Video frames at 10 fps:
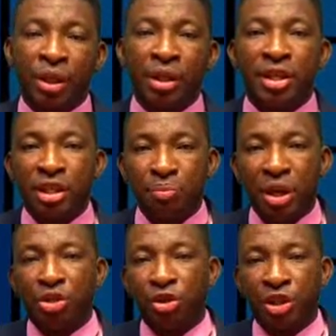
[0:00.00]
These
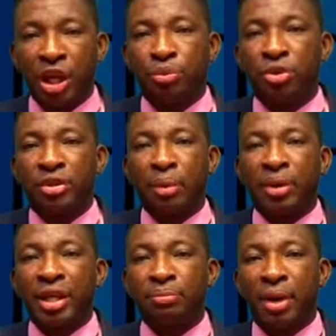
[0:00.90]
measures help to
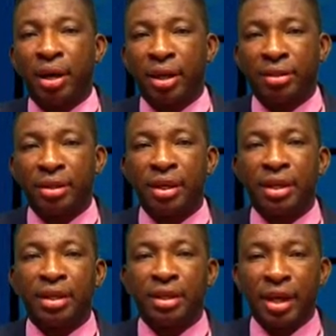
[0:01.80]
stabilize markets,
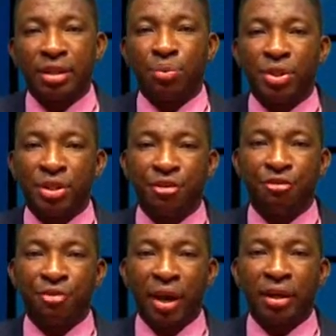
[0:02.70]
yet we still
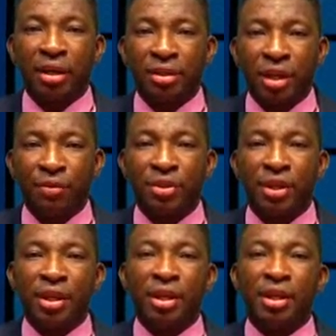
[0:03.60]
find ourselves
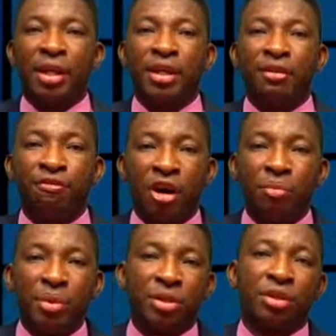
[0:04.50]
in an
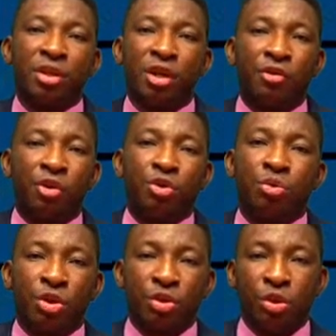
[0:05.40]
environment of
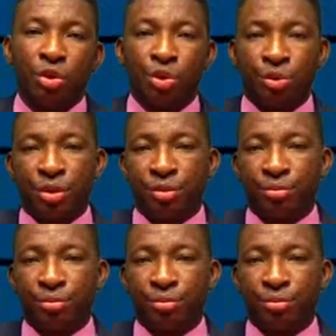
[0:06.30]
continuous low growth.